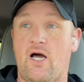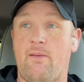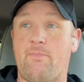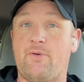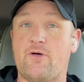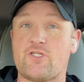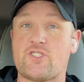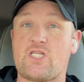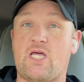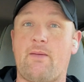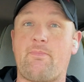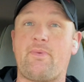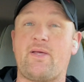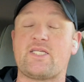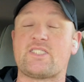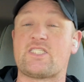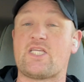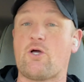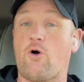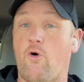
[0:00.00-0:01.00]
built up
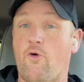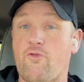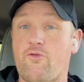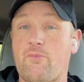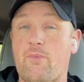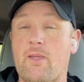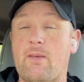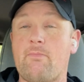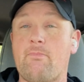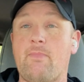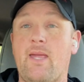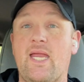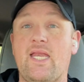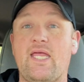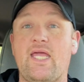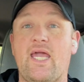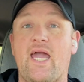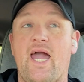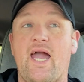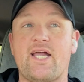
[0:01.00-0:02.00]
as the Ultimate
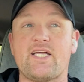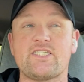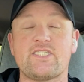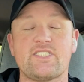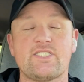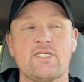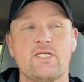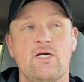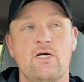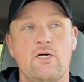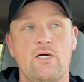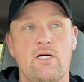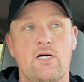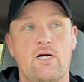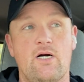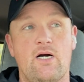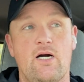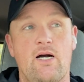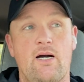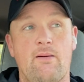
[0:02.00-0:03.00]
Maniacs.
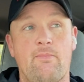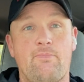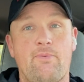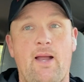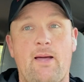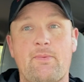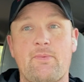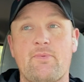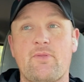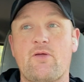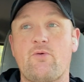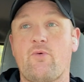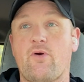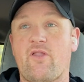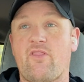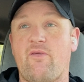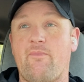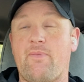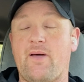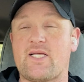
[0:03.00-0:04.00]
Probably
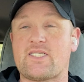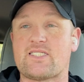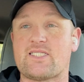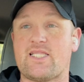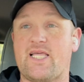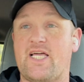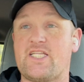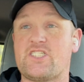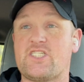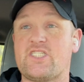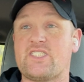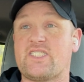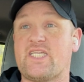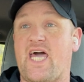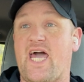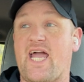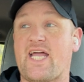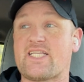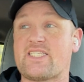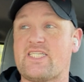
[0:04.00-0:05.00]
one of the best legend
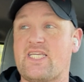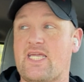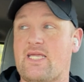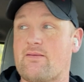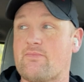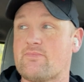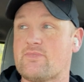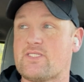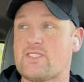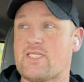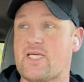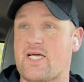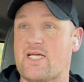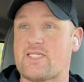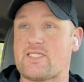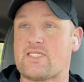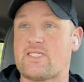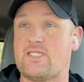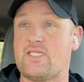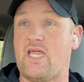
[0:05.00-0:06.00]
tag teams
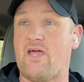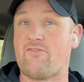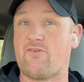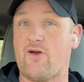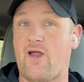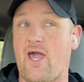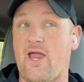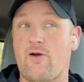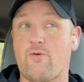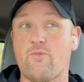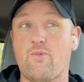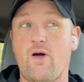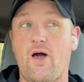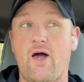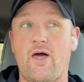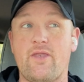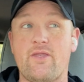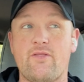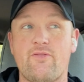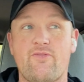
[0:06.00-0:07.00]
that never had a
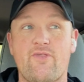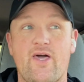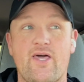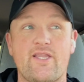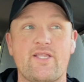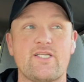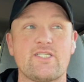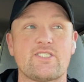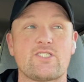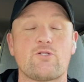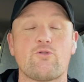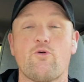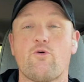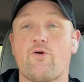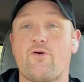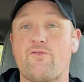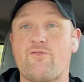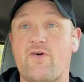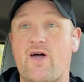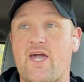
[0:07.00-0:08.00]
run that is
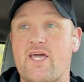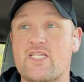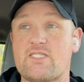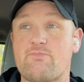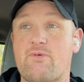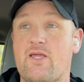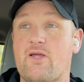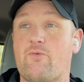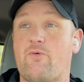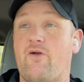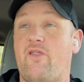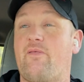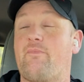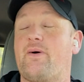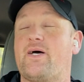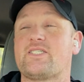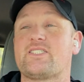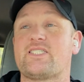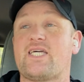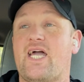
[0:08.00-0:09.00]
glorified as being one of the
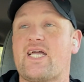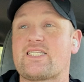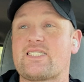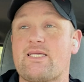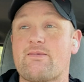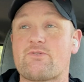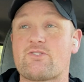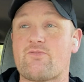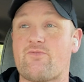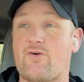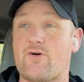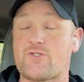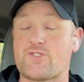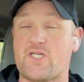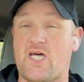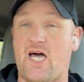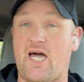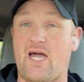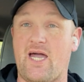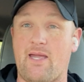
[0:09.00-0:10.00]
best tag teams of all
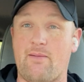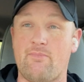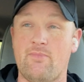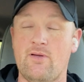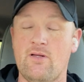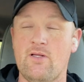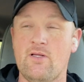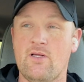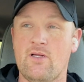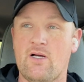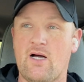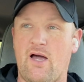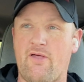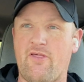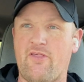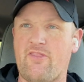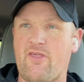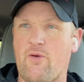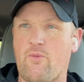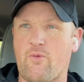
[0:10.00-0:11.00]
time. I
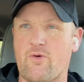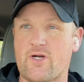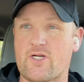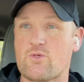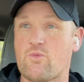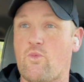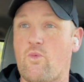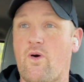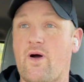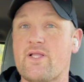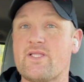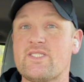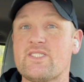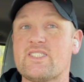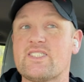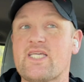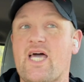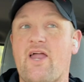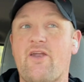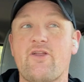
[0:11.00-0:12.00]
think they worked one
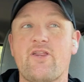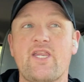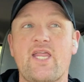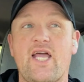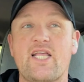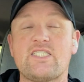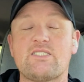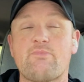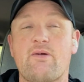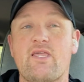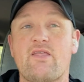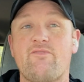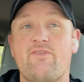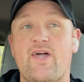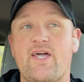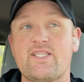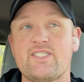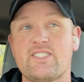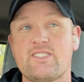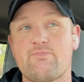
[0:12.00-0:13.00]
Saturday night's main
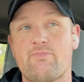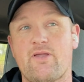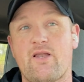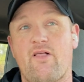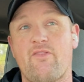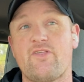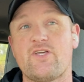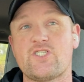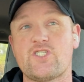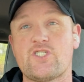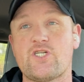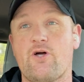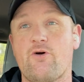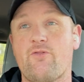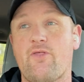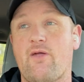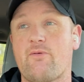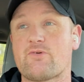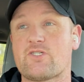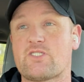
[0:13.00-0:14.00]
event, but on this show
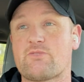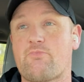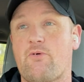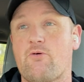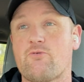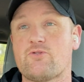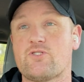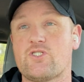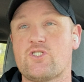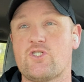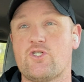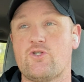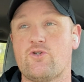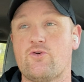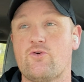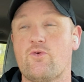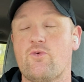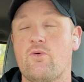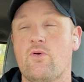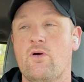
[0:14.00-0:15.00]
they were supposed
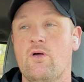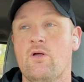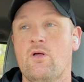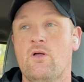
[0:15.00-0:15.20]
to